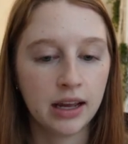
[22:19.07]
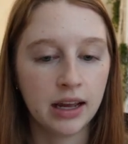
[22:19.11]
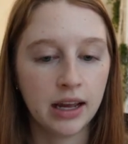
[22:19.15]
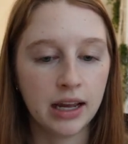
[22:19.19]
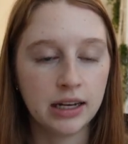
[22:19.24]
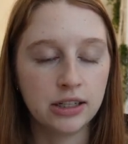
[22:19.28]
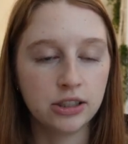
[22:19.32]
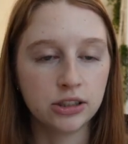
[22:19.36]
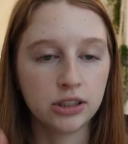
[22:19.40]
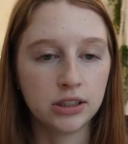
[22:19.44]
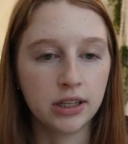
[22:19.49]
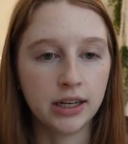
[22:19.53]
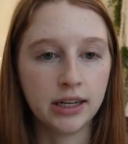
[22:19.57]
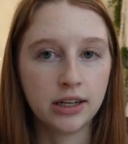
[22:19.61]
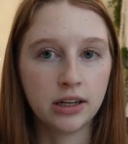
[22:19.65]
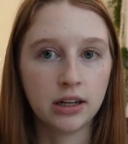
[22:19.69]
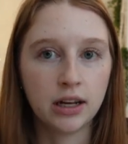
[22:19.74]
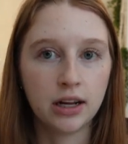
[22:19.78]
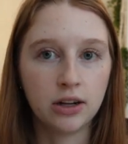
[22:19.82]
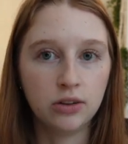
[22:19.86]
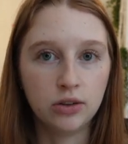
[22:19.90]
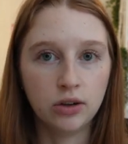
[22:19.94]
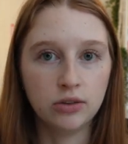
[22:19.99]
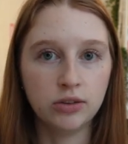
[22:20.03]
it just like
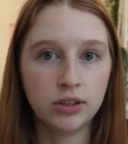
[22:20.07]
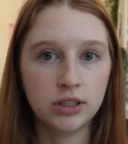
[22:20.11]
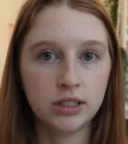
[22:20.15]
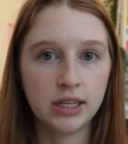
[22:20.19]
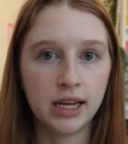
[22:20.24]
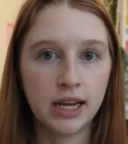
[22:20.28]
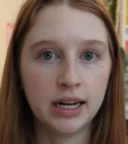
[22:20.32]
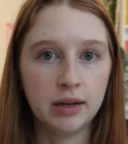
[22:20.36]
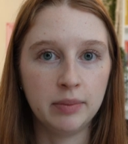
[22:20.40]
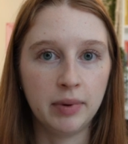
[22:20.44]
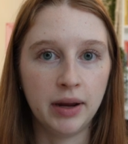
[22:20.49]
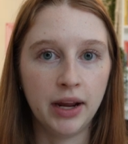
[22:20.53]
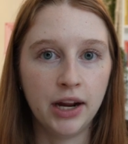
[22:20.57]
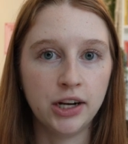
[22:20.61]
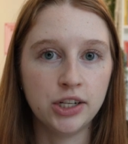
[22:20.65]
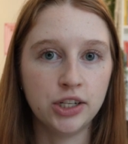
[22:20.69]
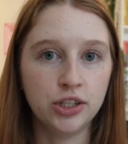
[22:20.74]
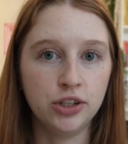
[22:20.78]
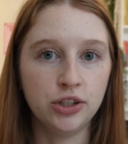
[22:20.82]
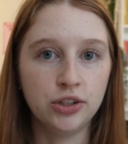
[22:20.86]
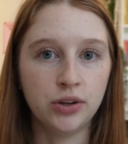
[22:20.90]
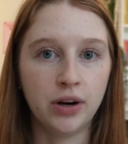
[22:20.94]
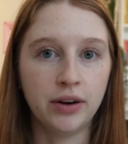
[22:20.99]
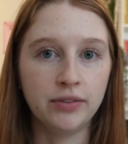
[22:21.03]
closes it in a page
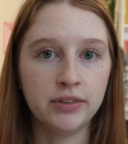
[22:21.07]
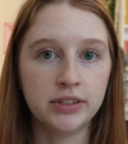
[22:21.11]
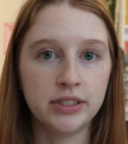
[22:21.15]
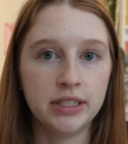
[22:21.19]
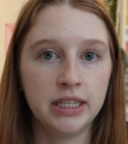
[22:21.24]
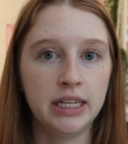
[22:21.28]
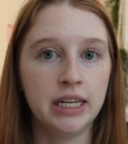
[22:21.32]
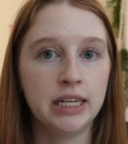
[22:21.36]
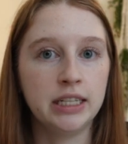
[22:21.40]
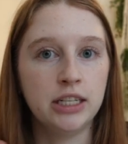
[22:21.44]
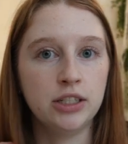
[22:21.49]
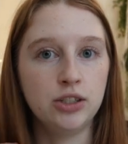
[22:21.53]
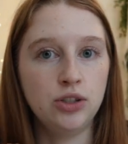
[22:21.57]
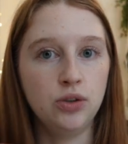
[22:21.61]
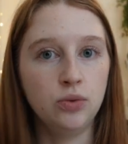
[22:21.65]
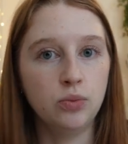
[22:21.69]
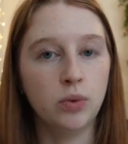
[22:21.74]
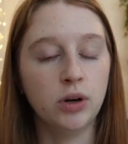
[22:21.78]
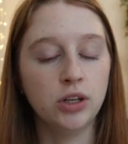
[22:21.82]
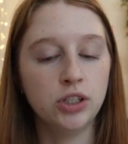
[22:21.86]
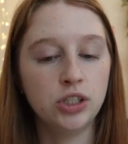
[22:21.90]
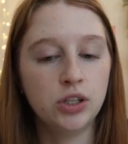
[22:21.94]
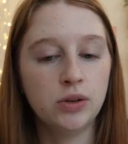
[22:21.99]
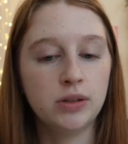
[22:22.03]
and you don't have to see it unless you
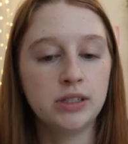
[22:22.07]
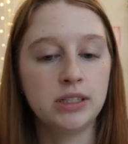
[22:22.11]
want to.